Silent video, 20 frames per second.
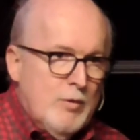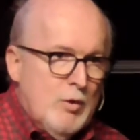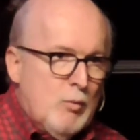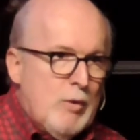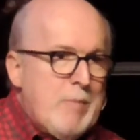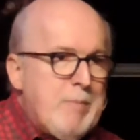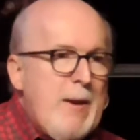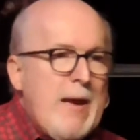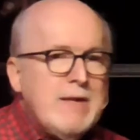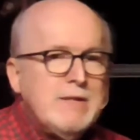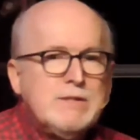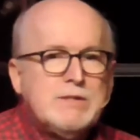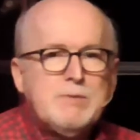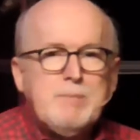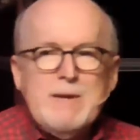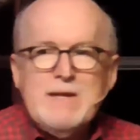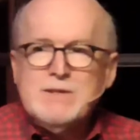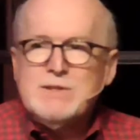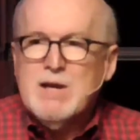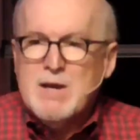Repentance
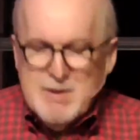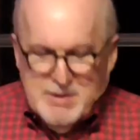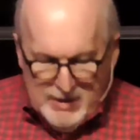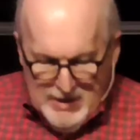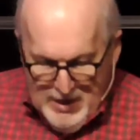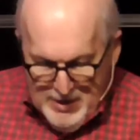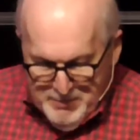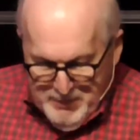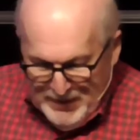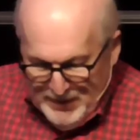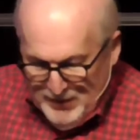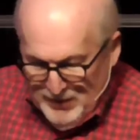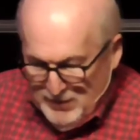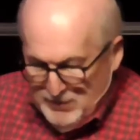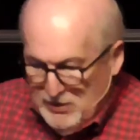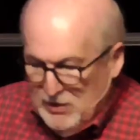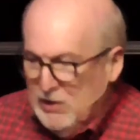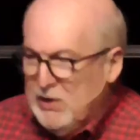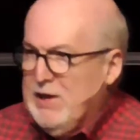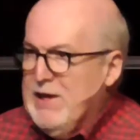means coming
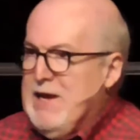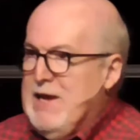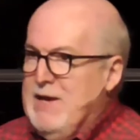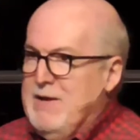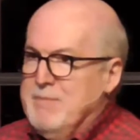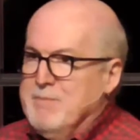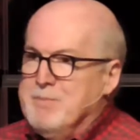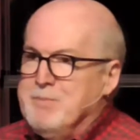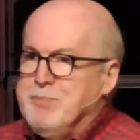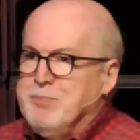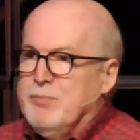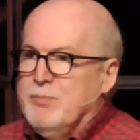clean.